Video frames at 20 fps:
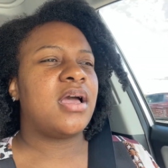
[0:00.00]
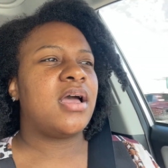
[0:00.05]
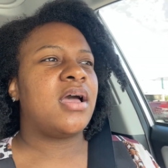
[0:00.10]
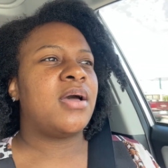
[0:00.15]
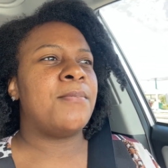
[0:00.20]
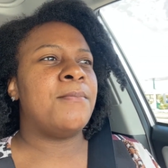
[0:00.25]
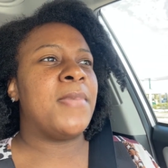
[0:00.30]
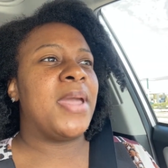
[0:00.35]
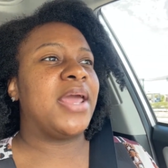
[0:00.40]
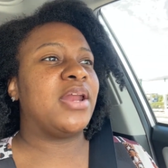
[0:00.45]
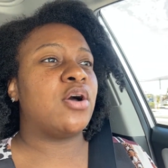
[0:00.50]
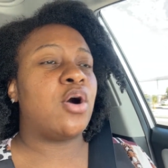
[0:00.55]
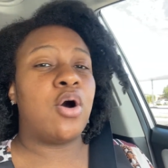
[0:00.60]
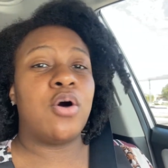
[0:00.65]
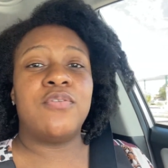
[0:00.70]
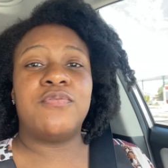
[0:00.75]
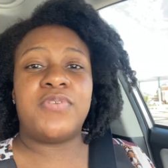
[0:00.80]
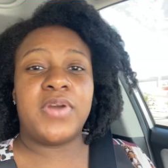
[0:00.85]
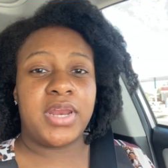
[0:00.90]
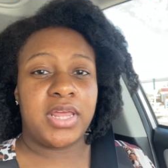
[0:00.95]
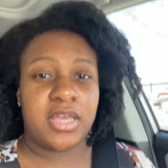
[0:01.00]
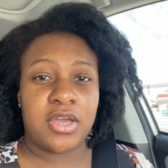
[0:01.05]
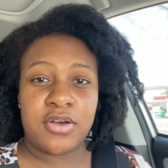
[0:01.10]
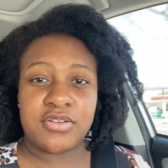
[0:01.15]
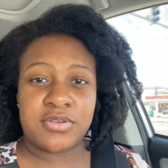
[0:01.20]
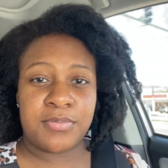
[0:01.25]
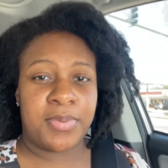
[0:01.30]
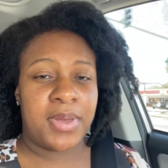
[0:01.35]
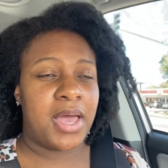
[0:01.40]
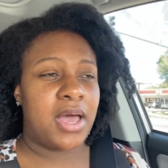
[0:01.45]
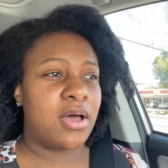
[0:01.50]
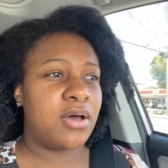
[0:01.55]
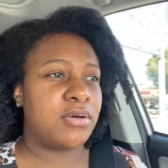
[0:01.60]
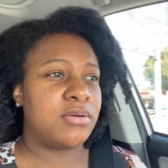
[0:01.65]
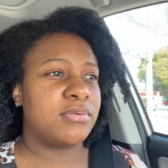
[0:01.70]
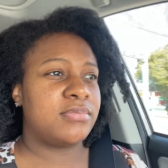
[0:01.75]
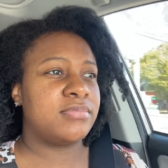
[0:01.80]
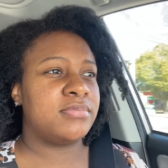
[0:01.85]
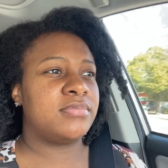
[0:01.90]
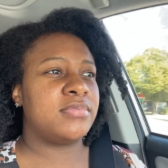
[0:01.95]
made whole videos
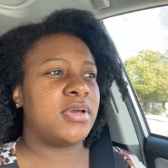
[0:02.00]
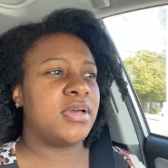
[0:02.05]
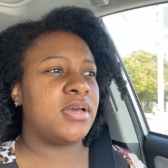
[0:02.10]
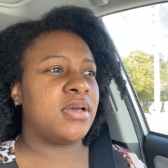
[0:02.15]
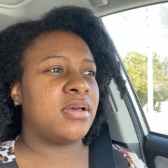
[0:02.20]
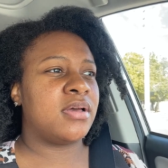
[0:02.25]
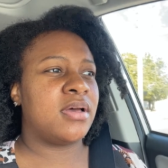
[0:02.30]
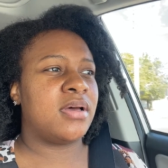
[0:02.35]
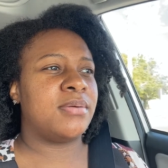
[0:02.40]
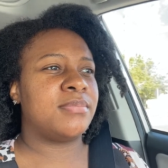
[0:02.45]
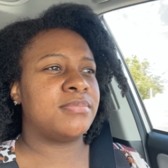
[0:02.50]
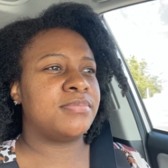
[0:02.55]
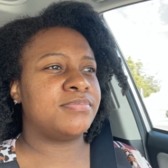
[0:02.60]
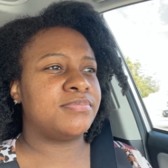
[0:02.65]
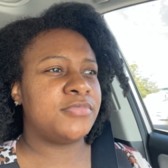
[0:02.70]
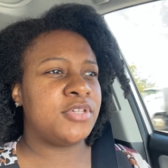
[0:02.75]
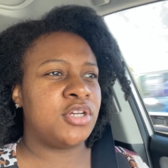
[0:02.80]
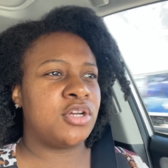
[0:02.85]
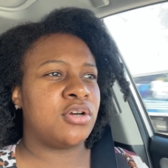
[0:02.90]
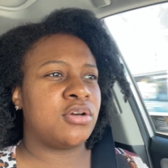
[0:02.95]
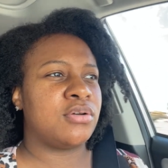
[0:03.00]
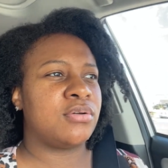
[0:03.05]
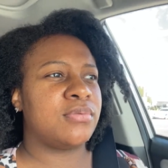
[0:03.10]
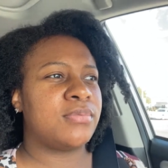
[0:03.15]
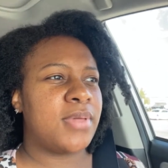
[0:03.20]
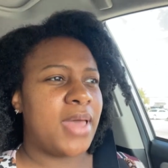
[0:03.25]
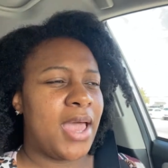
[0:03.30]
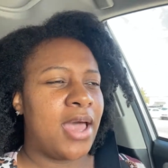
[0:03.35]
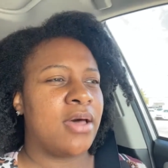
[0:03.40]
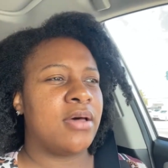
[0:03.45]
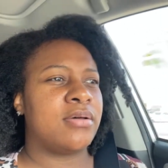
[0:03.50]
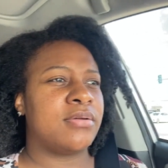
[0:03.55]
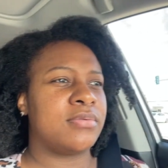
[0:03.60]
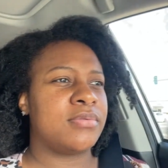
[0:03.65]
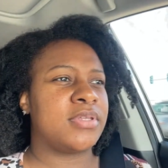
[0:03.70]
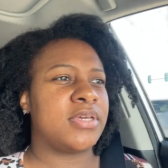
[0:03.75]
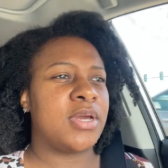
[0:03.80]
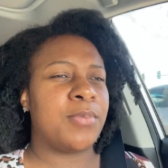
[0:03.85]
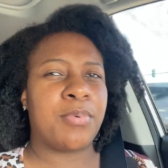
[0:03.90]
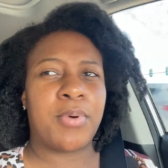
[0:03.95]
about, um, you know, how
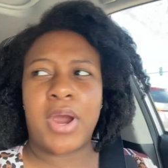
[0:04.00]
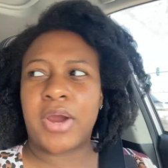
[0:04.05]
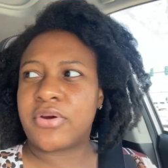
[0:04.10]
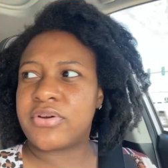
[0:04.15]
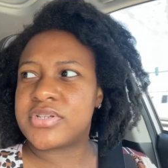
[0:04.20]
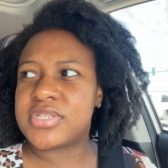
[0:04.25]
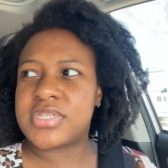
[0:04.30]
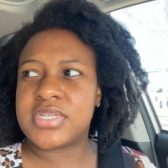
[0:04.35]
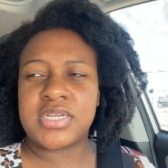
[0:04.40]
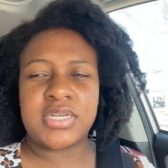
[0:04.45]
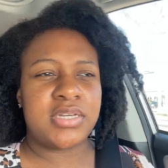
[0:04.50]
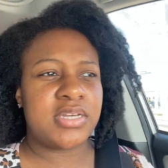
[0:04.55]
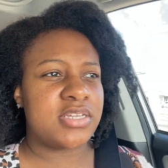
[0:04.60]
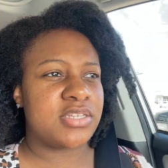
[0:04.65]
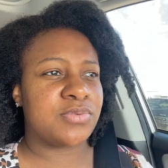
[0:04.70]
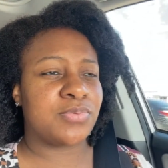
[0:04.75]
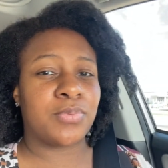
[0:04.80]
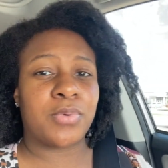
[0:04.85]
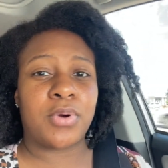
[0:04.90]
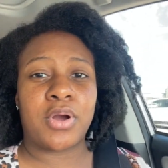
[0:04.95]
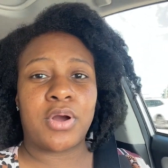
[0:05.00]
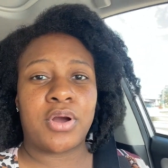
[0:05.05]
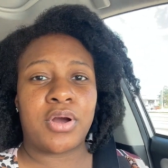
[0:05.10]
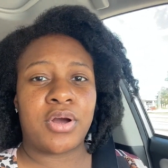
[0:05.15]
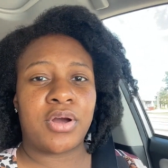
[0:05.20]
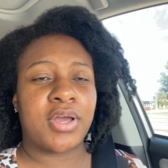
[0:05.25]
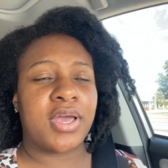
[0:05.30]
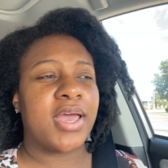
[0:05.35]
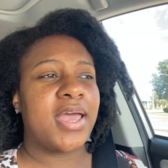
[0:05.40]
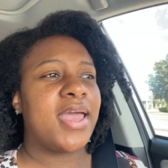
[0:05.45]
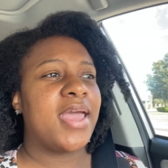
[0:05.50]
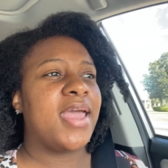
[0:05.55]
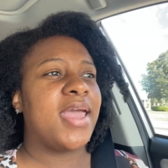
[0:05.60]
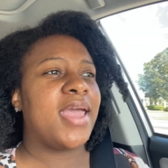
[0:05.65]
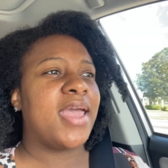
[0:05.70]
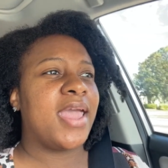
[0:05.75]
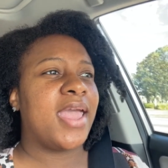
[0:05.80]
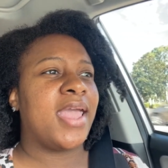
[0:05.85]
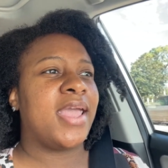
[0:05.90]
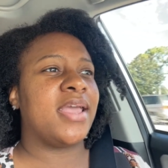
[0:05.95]
the hypocrisy is wrong,
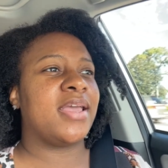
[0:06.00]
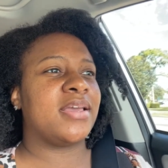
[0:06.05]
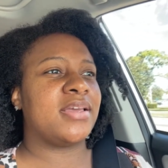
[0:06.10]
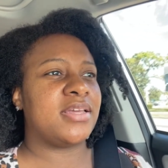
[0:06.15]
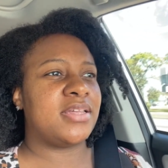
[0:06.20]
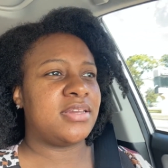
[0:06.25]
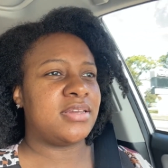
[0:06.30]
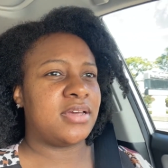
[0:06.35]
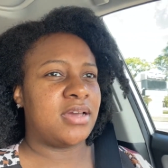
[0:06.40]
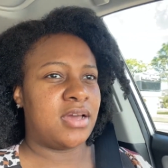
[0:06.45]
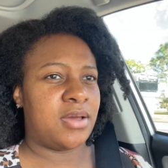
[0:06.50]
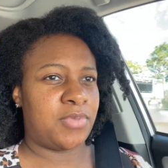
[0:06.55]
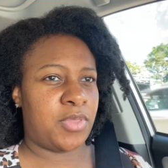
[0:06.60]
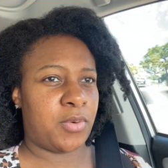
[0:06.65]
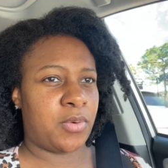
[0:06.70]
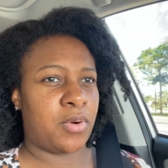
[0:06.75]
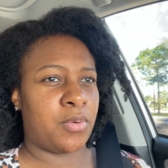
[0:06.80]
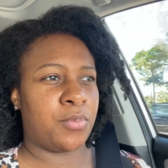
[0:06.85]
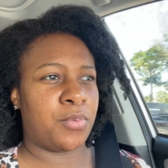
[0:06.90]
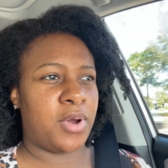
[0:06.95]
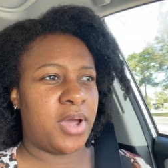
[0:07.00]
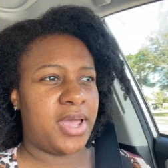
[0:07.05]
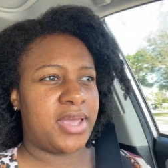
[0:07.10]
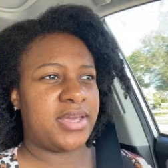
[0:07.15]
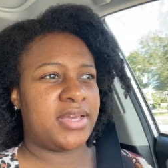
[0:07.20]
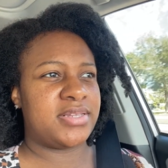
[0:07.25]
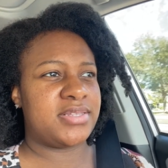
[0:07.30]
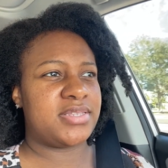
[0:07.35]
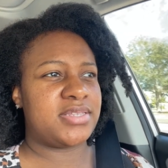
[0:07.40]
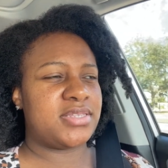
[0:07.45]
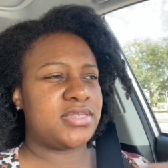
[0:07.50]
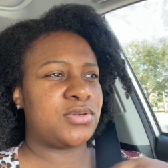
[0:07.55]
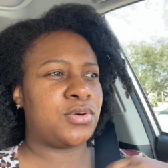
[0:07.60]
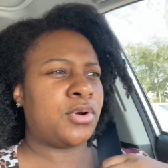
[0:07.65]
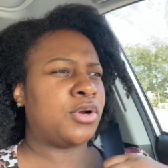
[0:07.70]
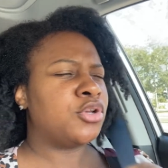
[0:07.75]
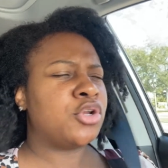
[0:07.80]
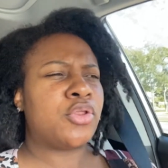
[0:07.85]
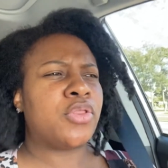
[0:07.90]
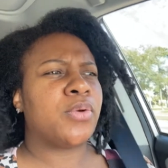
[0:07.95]
and um, there were riots,
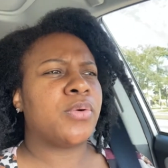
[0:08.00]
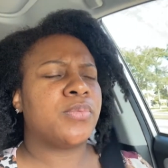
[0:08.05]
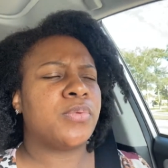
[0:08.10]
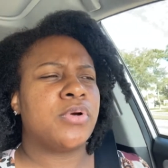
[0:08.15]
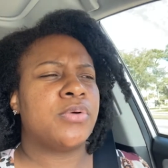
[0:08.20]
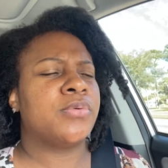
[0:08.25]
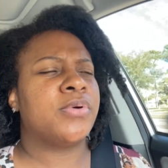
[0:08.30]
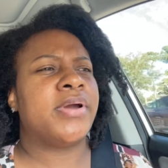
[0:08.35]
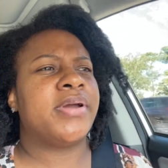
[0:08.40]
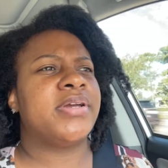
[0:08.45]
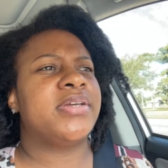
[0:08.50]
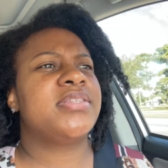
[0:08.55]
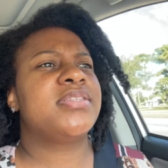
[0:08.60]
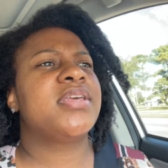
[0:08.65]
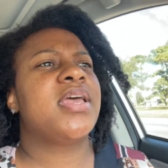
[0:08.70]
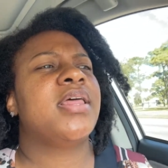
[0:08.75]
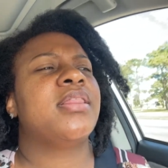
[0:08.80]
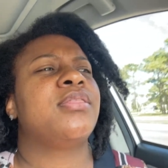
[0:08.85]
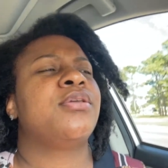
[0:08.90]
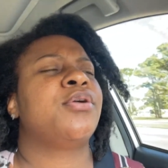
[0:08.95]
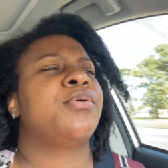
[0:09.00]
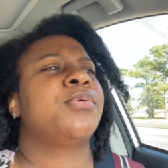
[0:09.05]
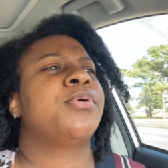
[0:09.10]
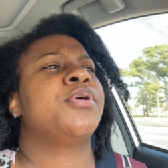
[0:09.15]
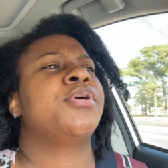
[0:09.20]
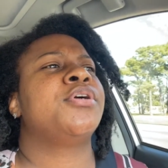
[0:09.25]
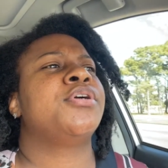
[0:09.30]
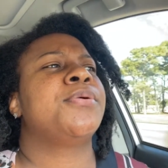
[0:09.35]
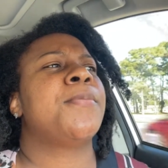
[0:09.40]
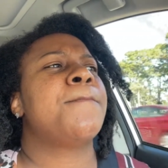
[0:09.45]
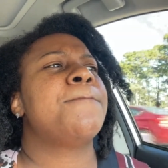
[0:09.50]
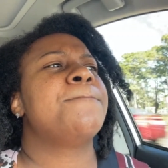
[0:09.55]
or no, there weren't riots. There were,